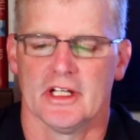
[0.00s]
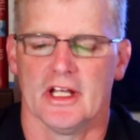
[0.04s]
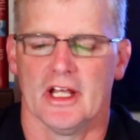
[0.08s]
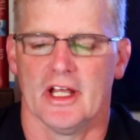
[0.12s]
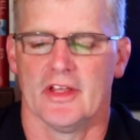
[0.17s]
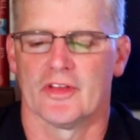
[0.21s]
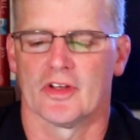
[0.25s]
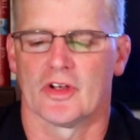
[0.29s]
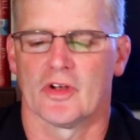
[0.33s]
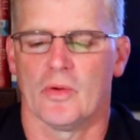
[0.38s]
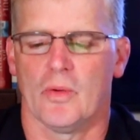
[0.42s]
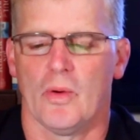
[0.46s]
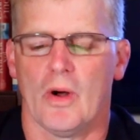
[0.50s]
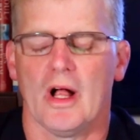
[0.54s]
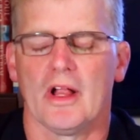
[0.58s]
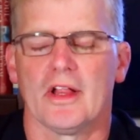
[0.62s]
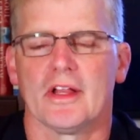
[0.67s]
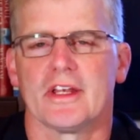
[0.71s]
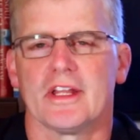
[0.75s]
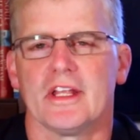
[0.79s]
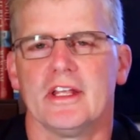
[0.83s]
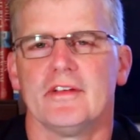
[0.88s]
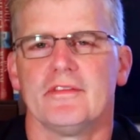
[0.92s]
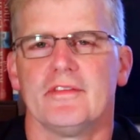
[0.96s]
and the
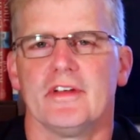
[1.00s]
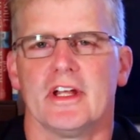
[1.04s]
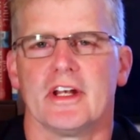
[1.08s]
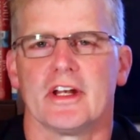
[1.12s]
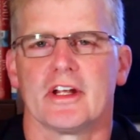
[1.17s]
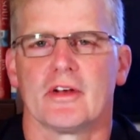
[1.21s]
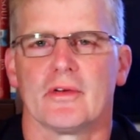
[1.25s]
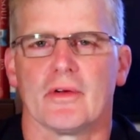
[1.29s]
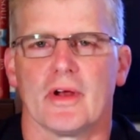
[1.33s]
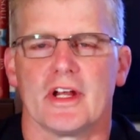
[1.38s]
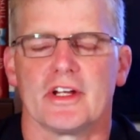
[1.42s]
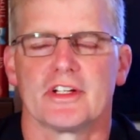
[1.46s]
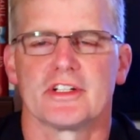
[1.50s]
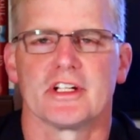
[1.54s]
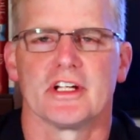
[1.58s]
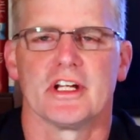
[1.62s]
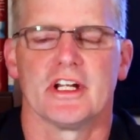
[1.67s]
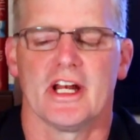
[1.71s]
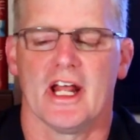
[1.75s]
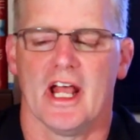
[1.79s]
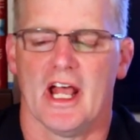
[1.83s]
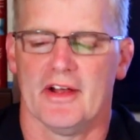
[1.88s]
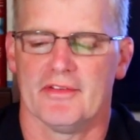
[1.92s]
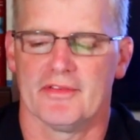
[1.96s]
quality of integration
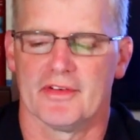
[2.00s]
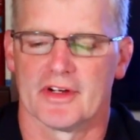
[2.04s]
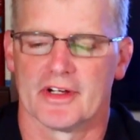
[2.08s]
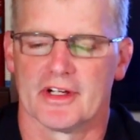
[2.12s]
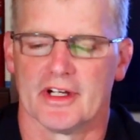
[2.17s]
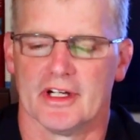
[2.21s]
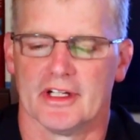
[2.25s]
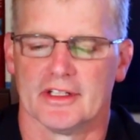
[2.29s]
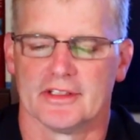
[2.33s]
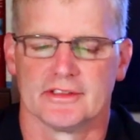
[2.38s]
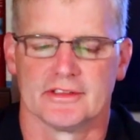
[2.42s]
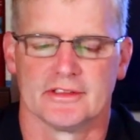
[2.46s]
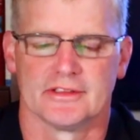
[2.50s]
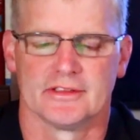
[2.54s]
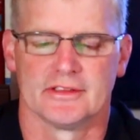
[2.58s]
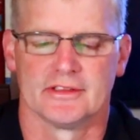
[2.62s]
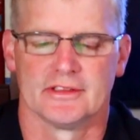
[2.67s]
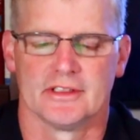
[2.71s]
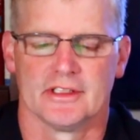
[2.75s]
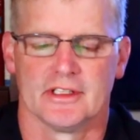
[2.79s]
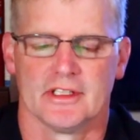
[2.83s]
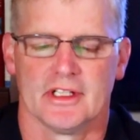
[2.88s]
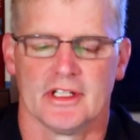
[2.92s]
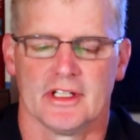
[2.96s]
in Africa.
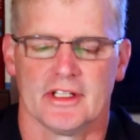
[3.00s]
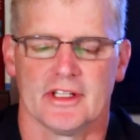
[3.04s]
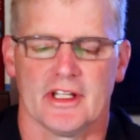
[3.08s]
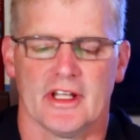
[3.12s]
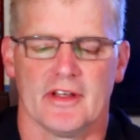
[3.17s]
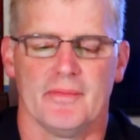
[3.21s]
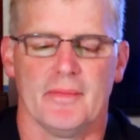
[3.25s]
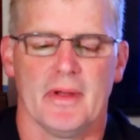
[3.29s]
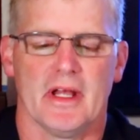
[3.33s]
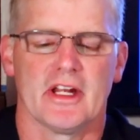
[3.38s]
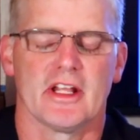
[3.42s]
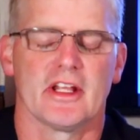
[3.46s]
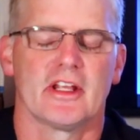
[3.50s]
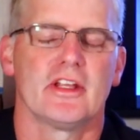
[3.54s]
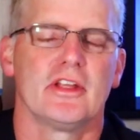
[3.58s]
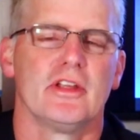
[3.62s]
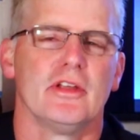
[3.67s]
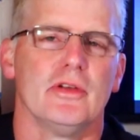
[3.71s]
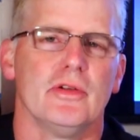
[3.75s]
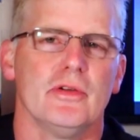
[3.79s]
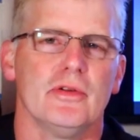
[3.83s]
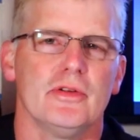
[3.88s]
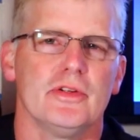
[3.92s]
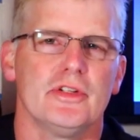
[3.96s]
They've made a
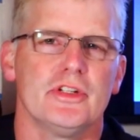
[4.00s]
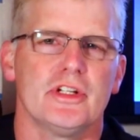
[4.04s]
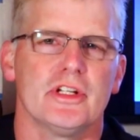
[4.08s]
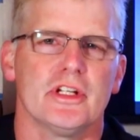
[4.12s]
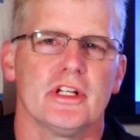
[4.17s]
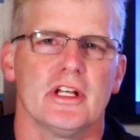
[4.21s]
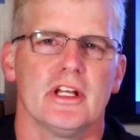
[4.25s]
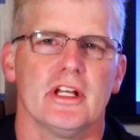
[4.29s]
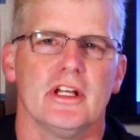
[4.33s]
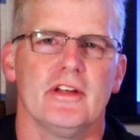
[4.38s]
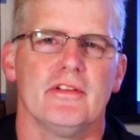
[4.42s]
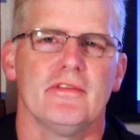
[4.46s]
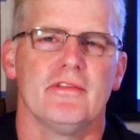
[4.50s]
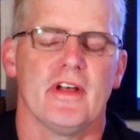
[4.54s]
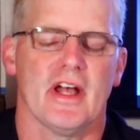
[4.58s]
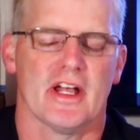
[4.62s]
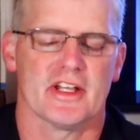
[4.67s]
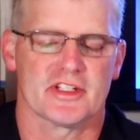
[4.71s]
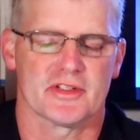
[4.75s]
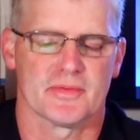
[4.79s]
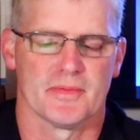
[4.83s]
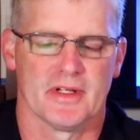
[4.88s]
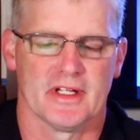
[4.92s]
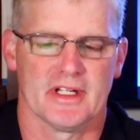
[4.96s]
huge
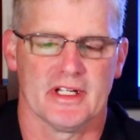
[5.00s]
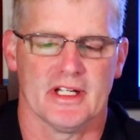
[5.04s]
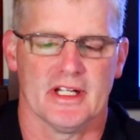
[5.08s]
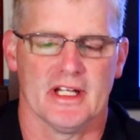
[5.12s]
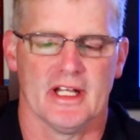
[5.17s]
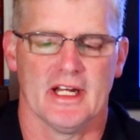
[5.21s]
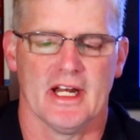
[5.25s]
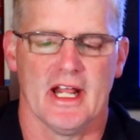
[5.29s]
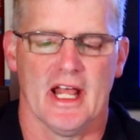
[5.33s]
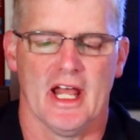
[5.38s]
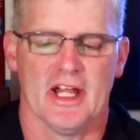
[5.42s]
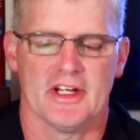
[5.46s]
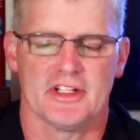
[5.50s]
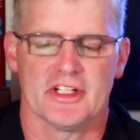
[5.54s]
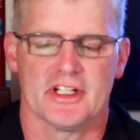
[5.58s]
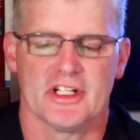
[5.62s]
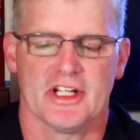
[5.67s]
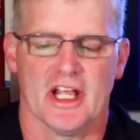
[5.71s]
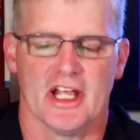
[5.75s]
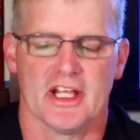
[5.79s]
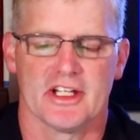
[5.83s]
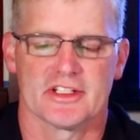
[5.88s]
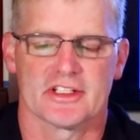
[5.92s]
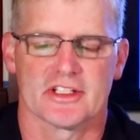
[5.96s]
investment in
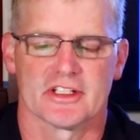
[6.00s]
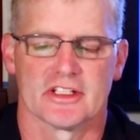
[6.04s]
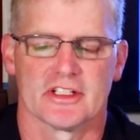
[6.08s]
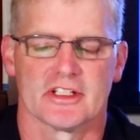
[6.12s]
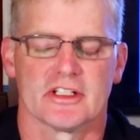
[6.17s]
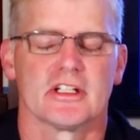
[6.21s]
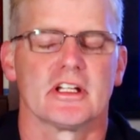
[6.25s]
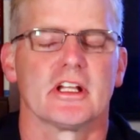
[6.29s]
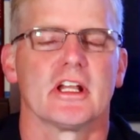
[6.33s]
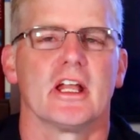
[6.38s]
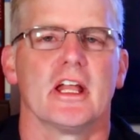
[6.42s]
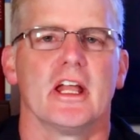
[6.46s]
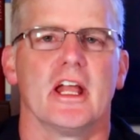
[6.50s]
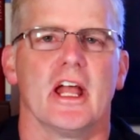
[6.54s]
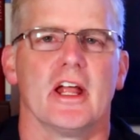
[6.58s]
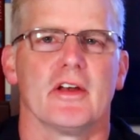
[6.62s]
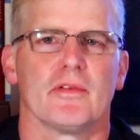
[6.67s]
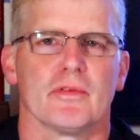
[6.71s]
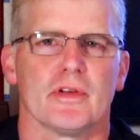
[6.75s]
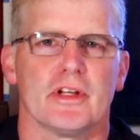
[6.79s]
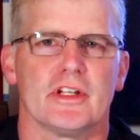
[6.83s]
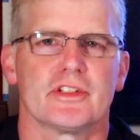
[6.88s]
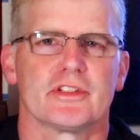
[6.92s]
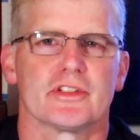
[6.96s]
education and
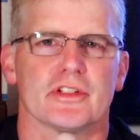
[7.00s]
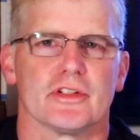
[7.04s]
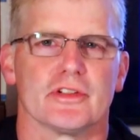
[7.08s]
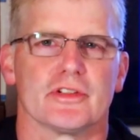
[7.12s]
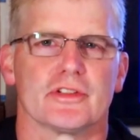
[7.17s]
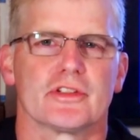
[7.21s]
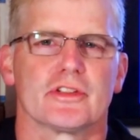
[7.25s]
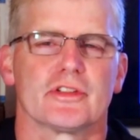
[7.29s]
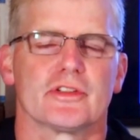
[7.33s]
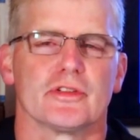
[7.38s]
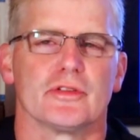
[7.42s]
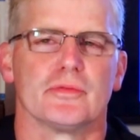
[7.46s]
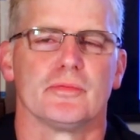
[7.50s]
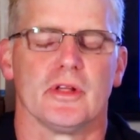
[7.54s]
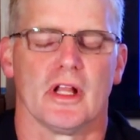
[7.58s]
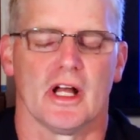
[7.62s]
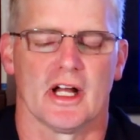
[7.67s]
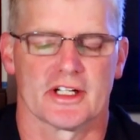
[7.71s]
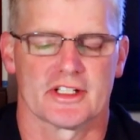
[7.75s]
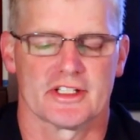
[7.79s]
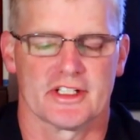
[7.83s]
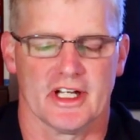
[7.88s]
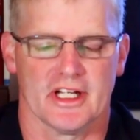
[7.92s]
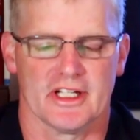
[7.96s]
research through
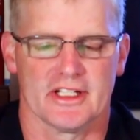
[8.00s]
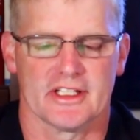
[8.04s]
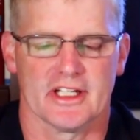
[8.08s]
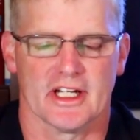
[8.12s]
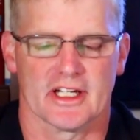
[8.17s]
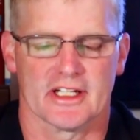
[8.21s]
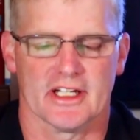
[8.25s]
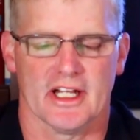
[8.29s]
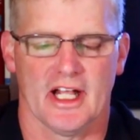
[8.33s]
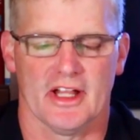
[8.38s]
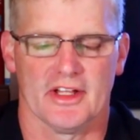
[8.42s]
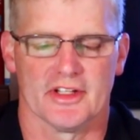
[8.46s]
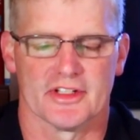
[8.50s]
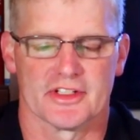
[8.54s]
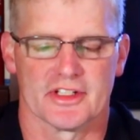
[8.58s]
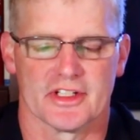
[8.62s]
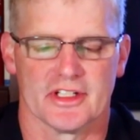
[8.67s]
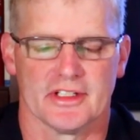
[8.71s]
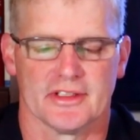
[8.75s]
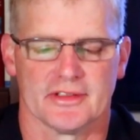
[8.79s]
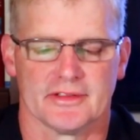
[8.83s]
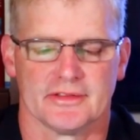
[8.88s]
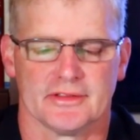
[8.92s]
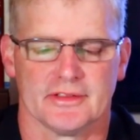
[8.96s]
blockchain
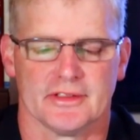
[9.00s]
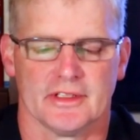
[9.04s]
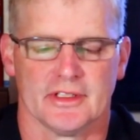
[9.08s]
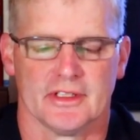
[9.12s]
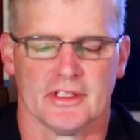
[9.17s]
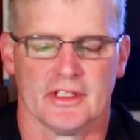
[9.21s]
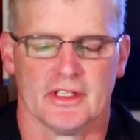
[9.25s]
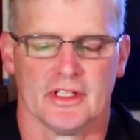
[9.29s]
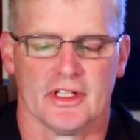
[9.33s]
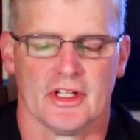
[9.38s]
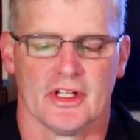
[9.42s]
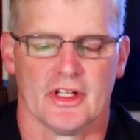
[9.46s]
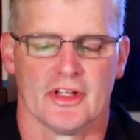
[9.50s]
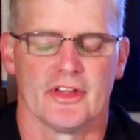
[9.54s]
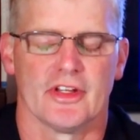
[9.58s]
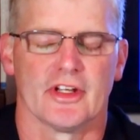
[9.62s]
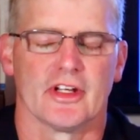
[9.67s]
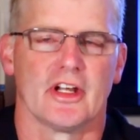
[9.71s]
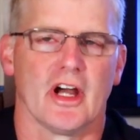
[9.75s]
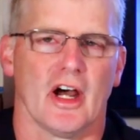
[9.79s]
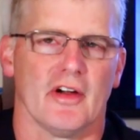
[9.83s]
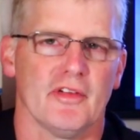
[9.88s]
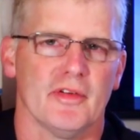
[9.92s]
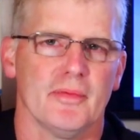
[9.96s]
technology. The
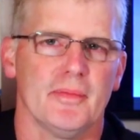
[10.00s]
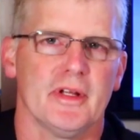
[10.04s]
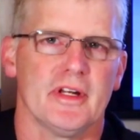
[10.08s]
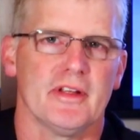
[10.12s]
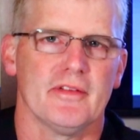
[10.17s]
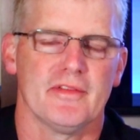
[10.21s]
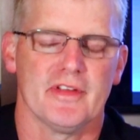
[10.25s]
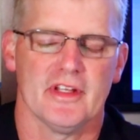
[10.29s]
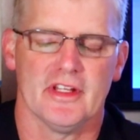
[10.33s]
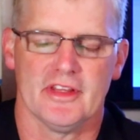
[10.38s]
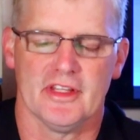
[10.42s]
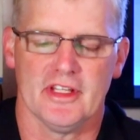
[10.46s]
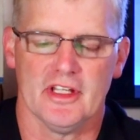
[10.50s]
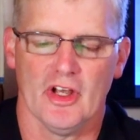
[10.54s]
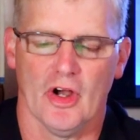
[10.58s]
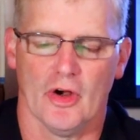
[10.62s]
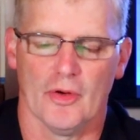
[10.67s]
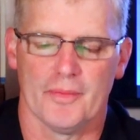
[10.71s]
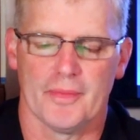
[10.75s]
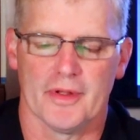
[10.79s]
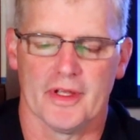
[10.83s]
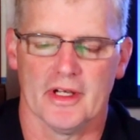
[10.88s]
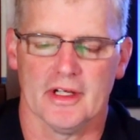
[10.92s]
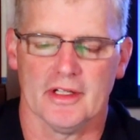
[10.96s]
government of
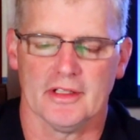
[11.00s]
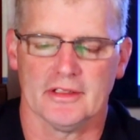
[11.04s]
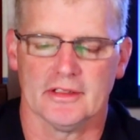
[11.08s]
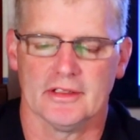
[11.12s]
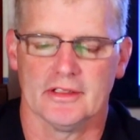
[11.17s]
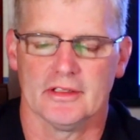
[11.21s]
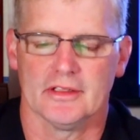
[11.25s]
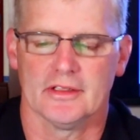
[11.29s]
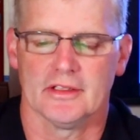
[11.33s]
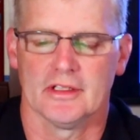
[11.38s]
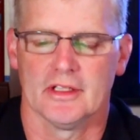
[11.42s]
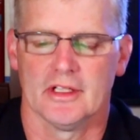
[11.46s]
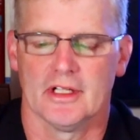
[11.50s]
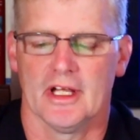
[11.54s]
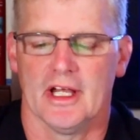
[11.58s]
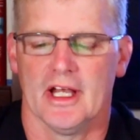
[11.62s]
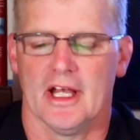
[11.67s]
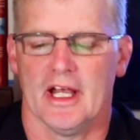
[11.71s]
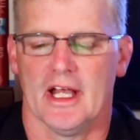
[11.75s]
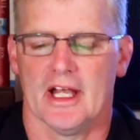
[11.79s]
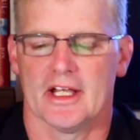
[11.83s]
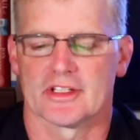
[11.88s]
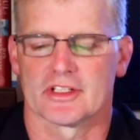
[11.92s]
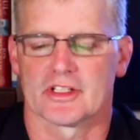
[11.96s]
Ethiopia
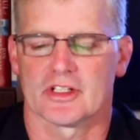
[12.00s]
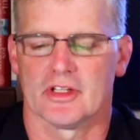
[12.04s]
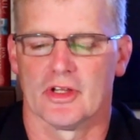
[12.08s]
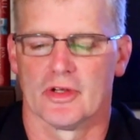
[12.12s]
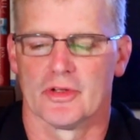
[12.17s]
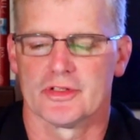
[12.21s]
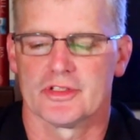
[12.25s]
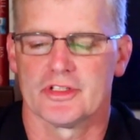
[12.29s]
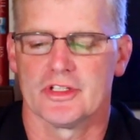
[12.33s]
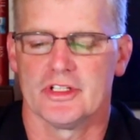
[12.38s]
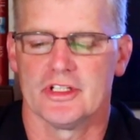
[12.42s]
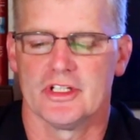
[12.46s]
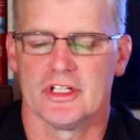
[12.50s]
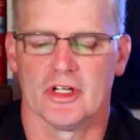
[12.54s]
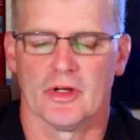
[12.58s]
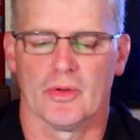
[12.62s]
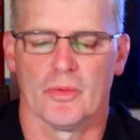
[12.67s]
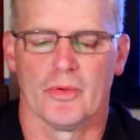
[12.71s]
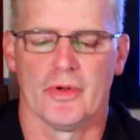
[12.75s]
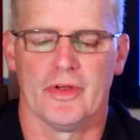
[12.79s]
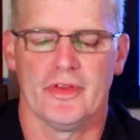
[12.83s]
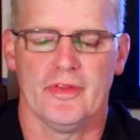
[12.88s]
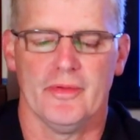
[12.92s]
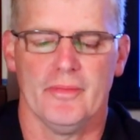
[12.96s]
has closed a deal
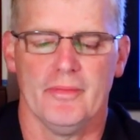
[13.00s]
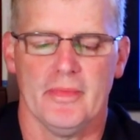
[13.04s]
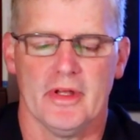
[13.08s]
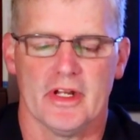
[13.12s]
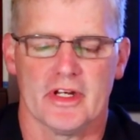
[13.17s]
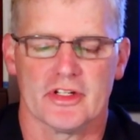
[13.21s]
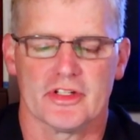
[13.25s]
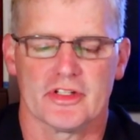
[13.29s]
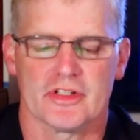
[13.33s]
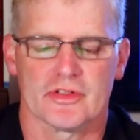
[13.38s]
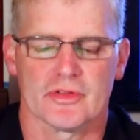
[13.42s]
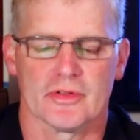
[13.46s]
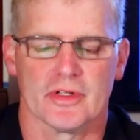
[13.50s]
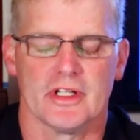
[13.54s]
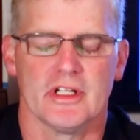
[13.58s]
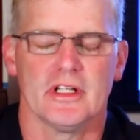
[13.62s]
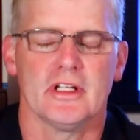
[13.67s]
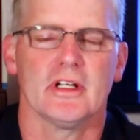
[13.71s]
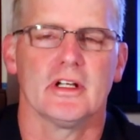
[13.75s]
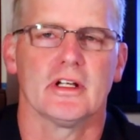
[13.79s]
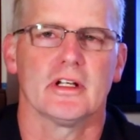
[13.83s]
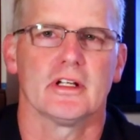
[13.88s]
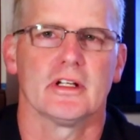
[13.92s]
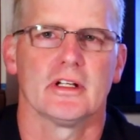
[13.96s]
with the
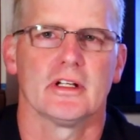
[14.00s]
Ministry